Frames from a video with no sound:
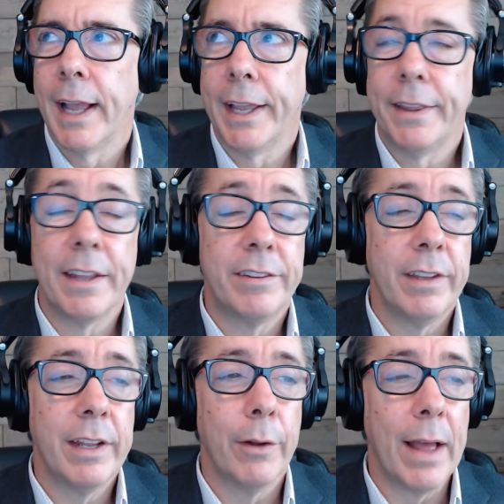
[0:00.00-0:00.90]
Yeah, that's
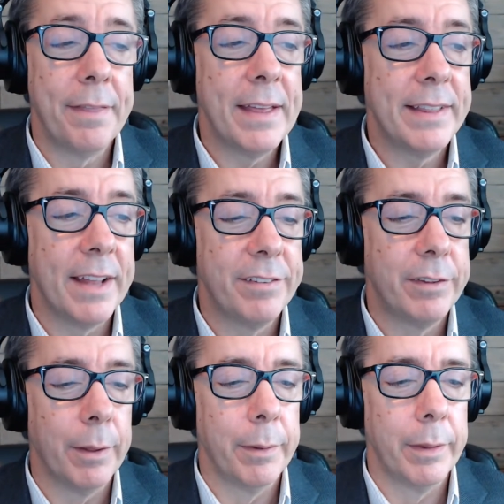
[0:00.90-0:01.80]
I think
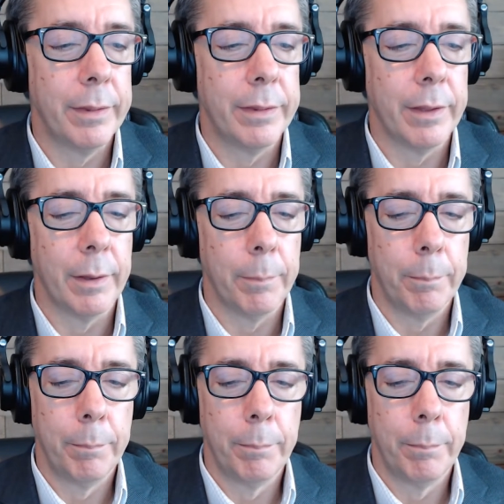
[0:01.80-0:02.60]
that's the